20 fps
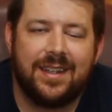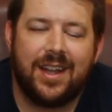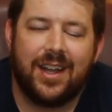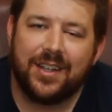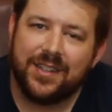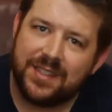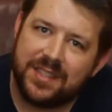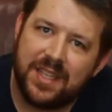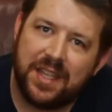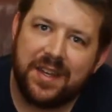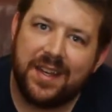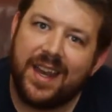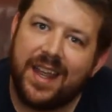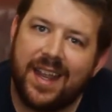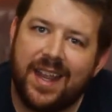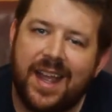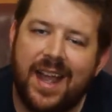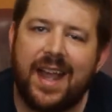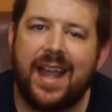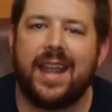On
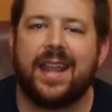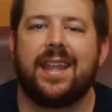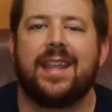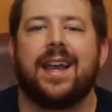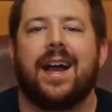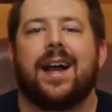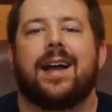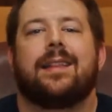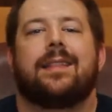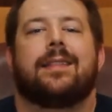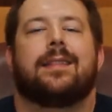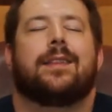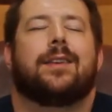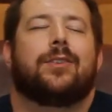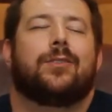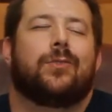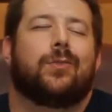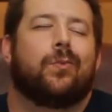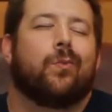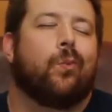Sunday, I got
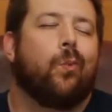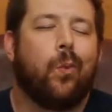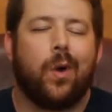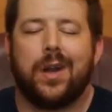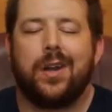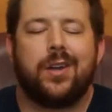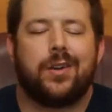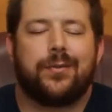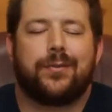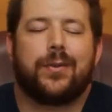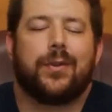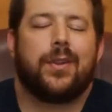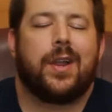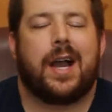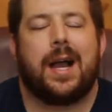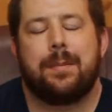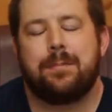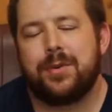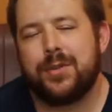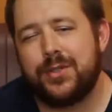the wonderful
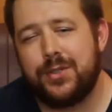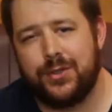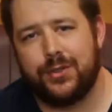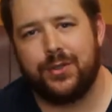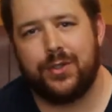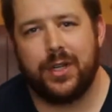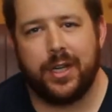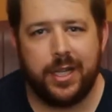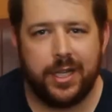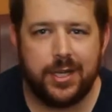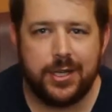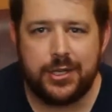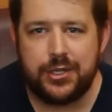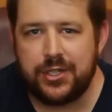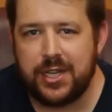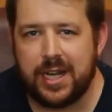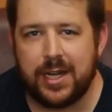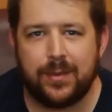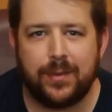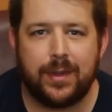opportunity to
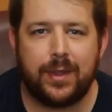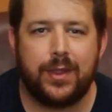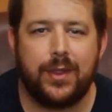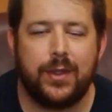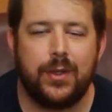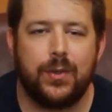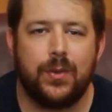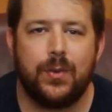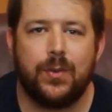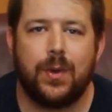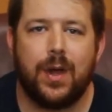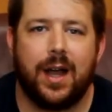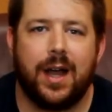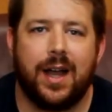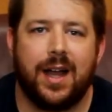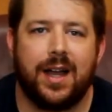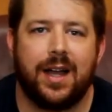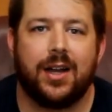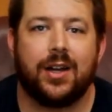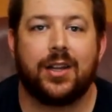share with you
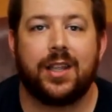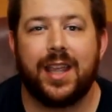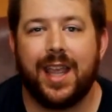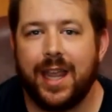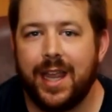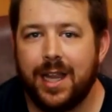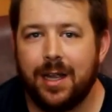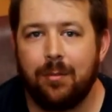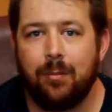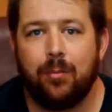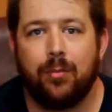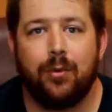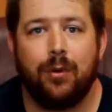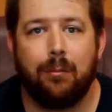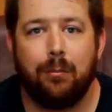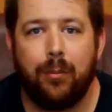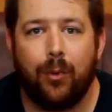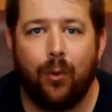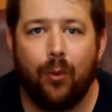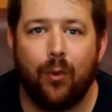our camp
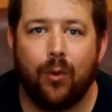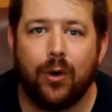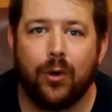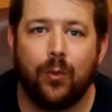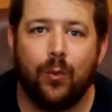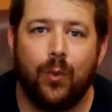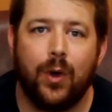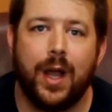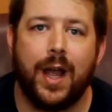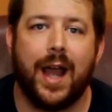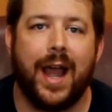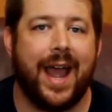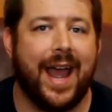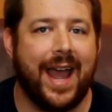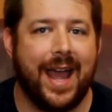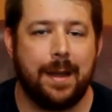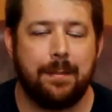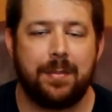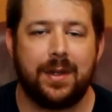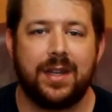report, what
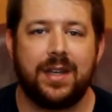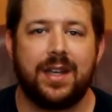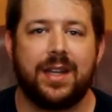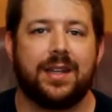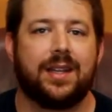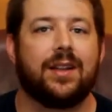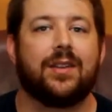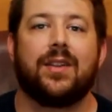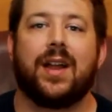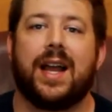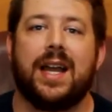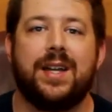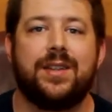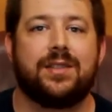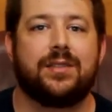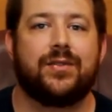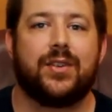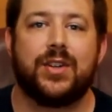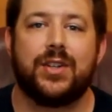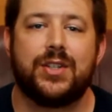happened in the
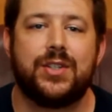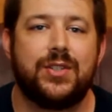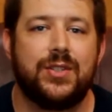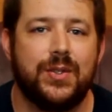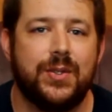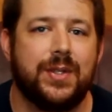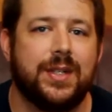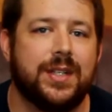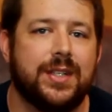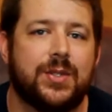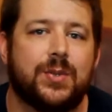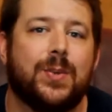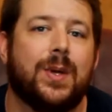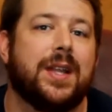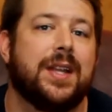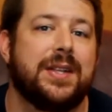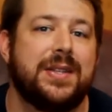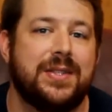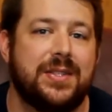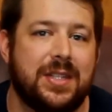lives of our students
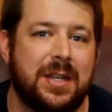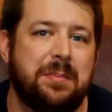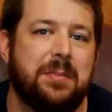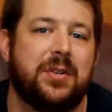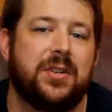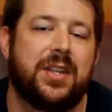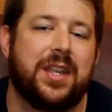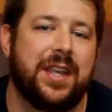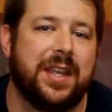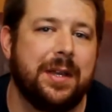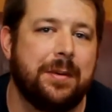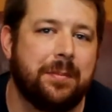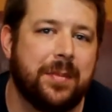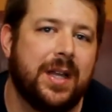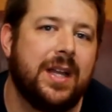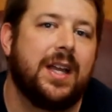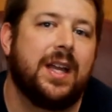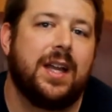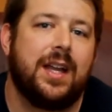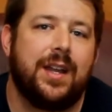while at summer camp
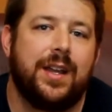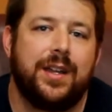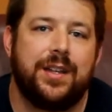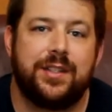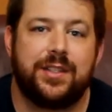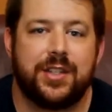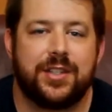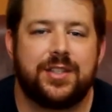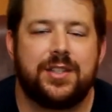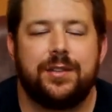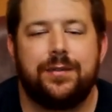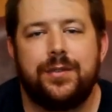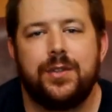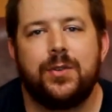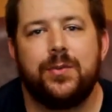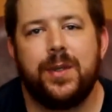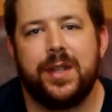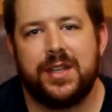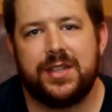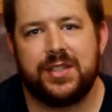just a
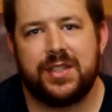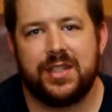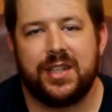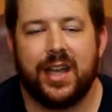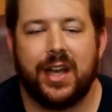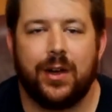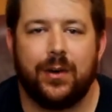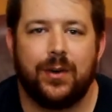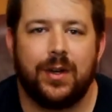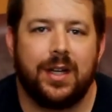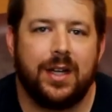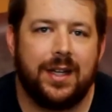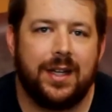few weeks ago.